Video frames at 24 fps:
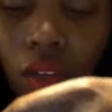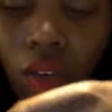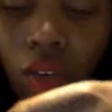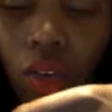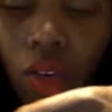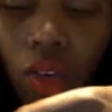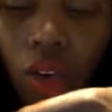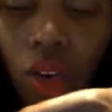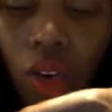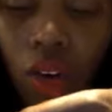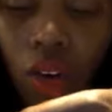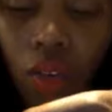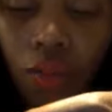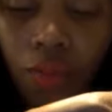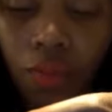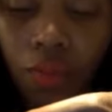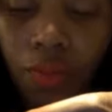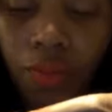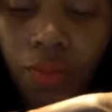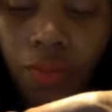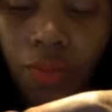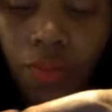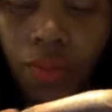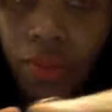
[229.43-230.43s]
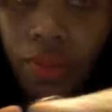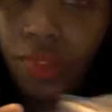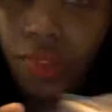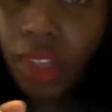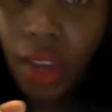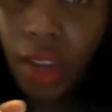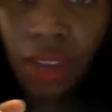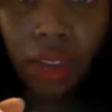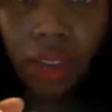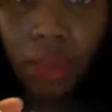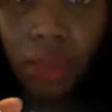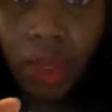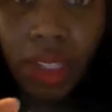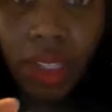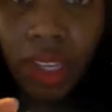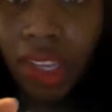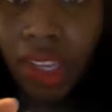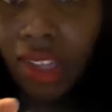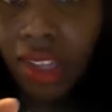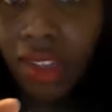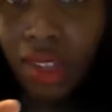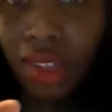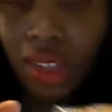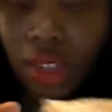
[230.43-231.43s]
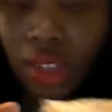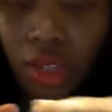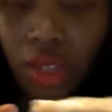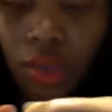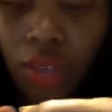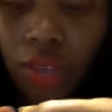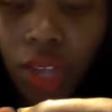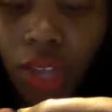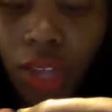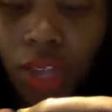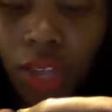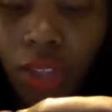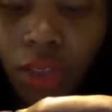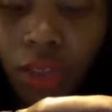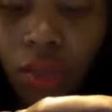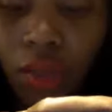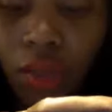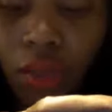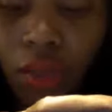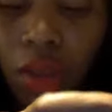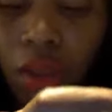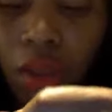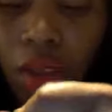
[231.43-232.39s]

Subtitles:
or safety pins, I guess you could use that too,